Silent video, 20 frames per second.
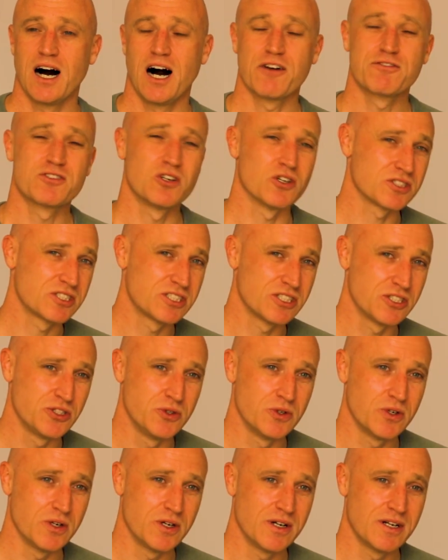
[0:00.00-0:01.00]
I've got
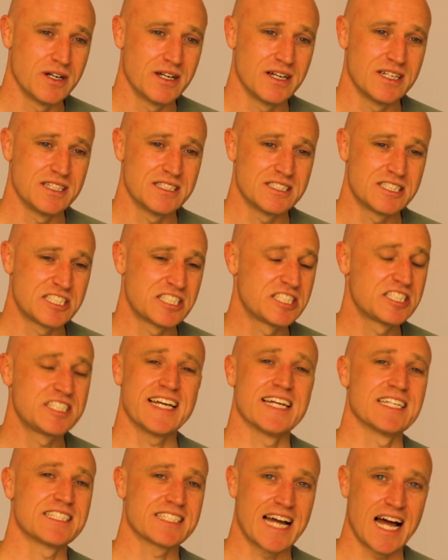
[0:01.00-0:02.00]
to
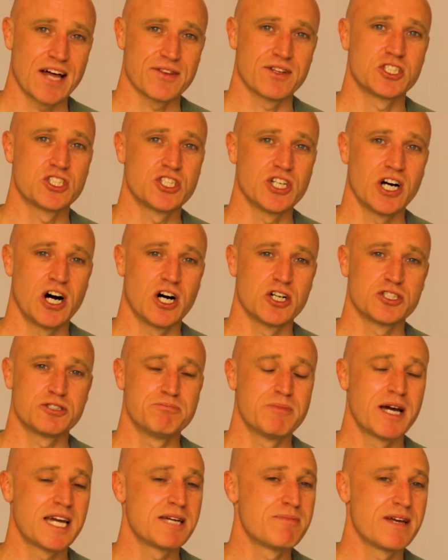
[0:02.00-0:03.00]
sit at the
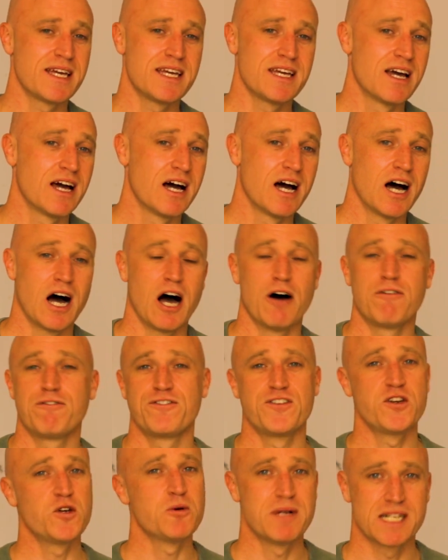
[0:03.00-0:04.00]
charge maybe a
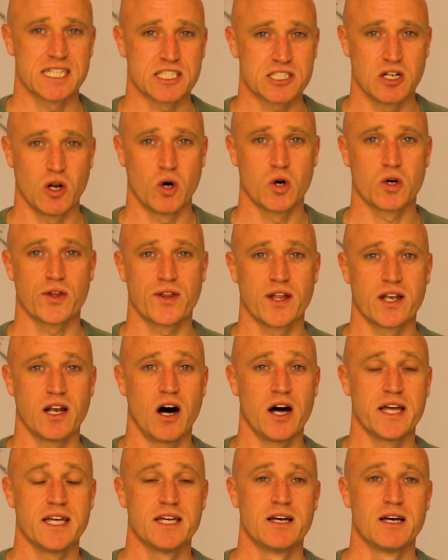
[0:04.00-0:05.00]
few minutes longer than
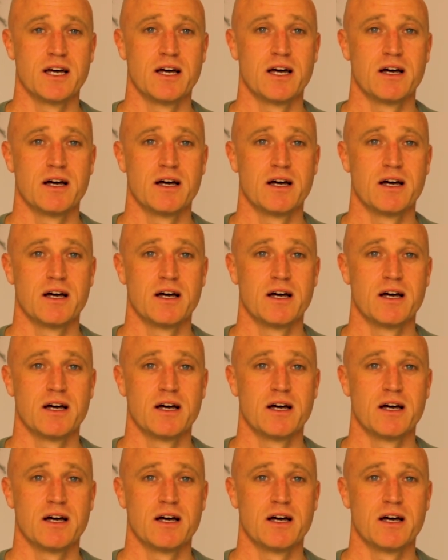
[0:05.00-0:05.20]
I